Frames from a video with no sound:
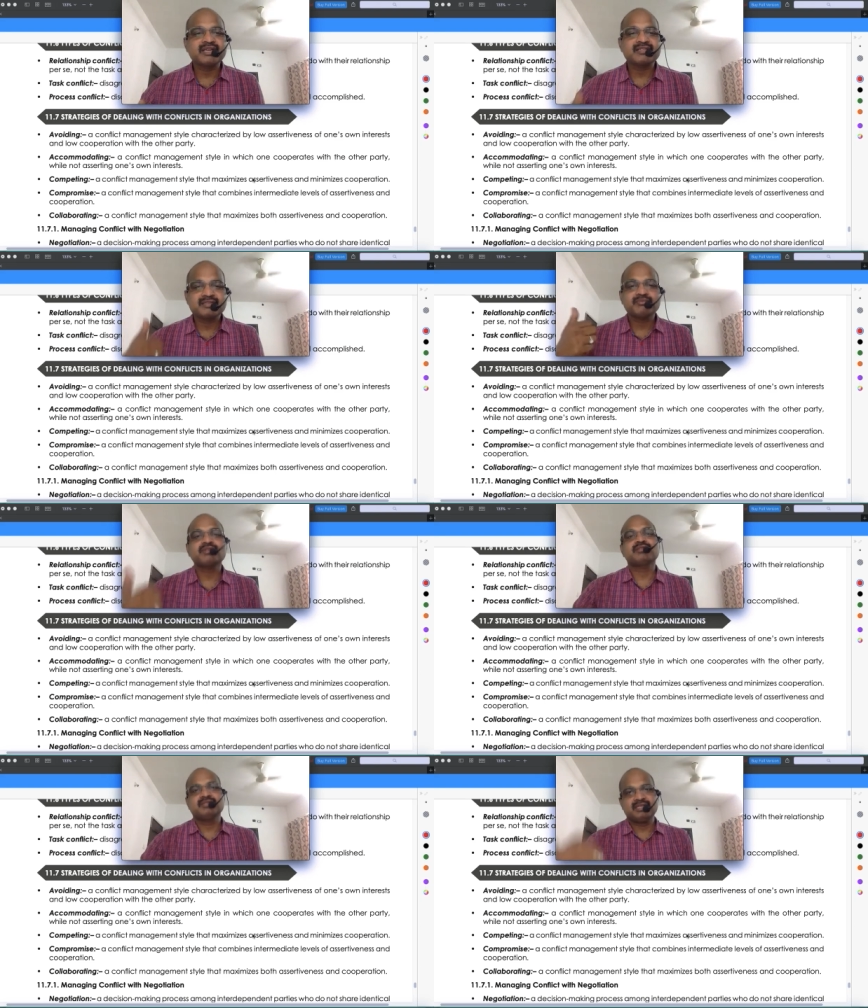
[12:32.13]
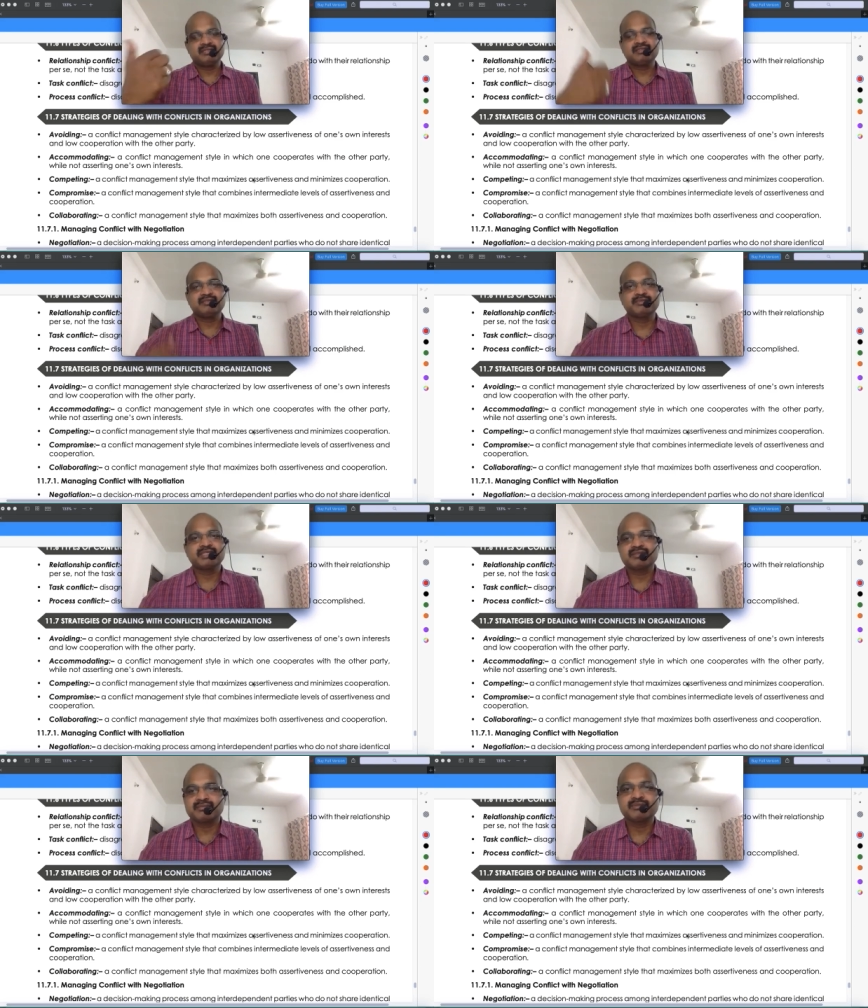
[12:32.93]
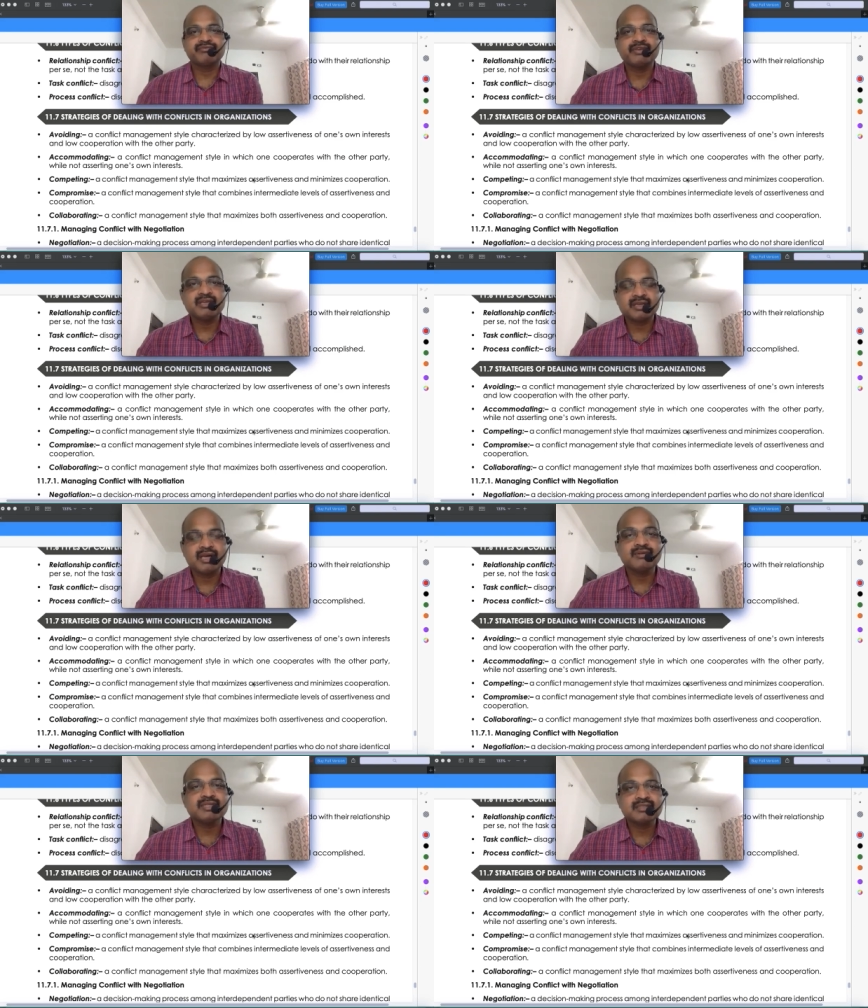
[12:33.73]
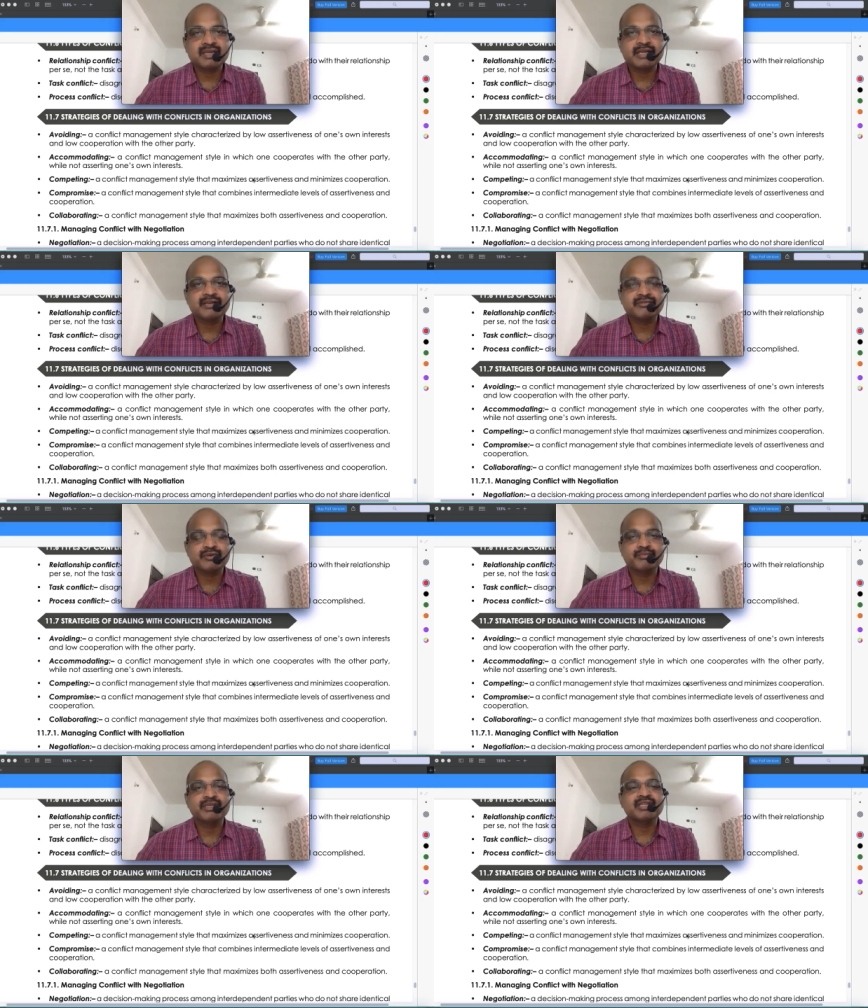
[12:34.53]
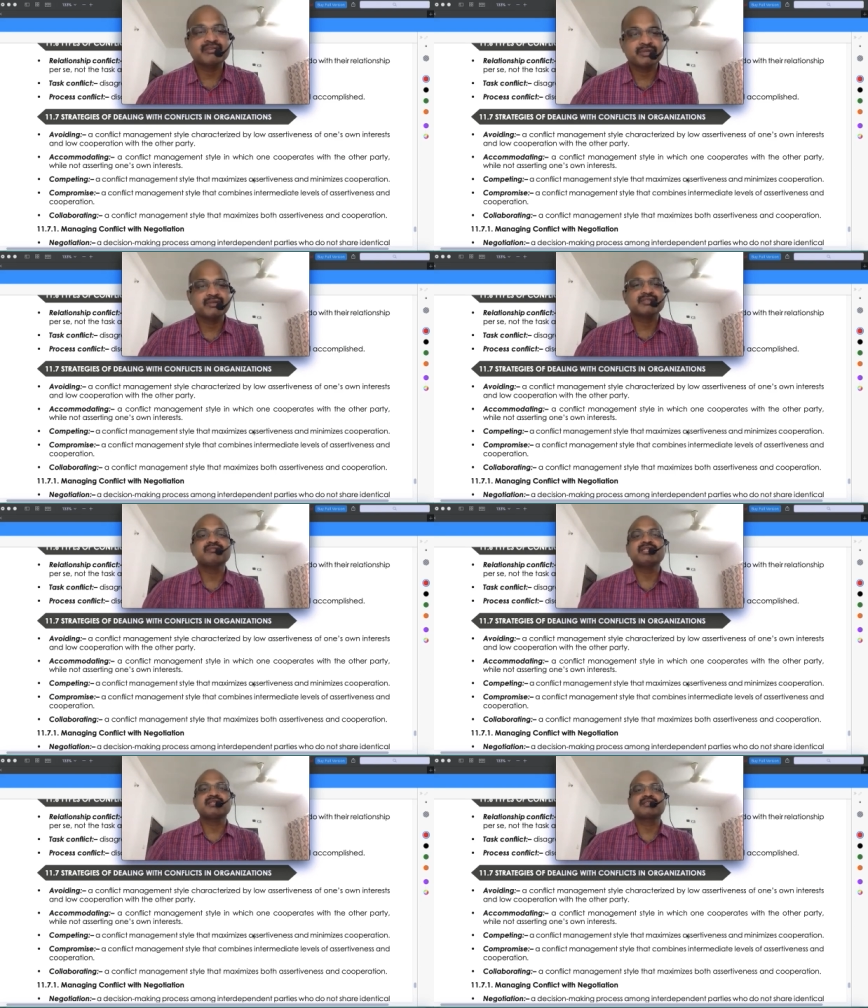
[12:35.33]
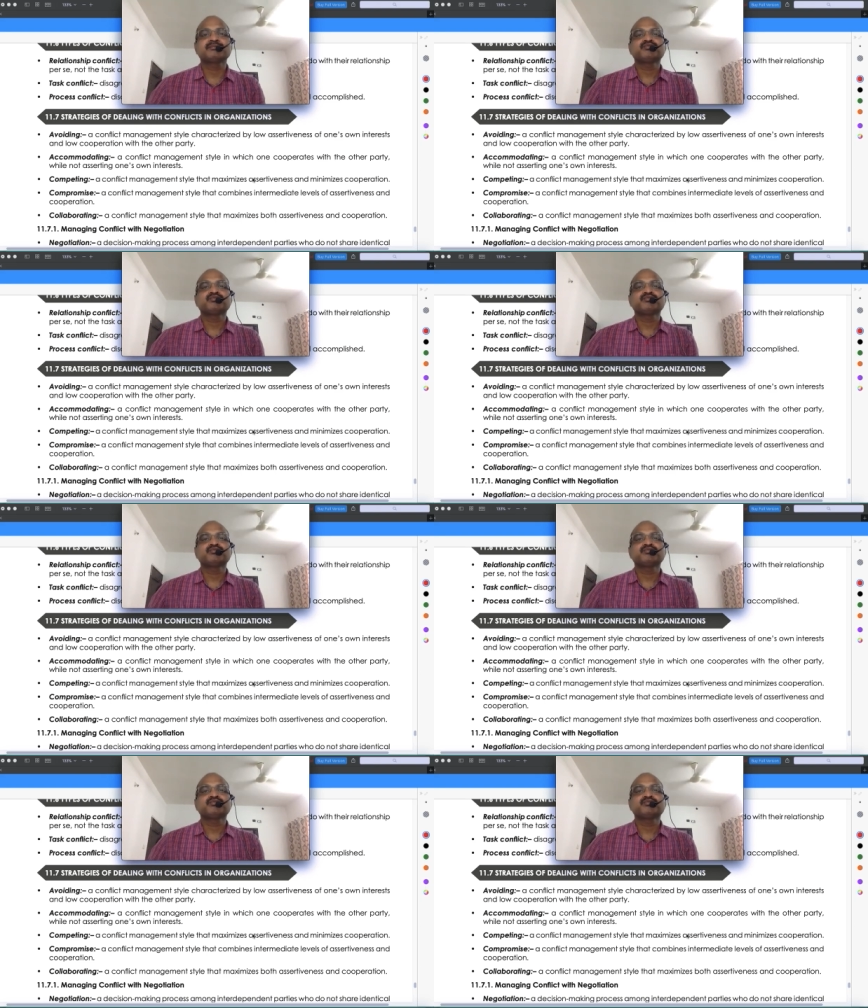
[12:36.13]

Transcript: and say boss yes because we allow this kind of an opinion because of this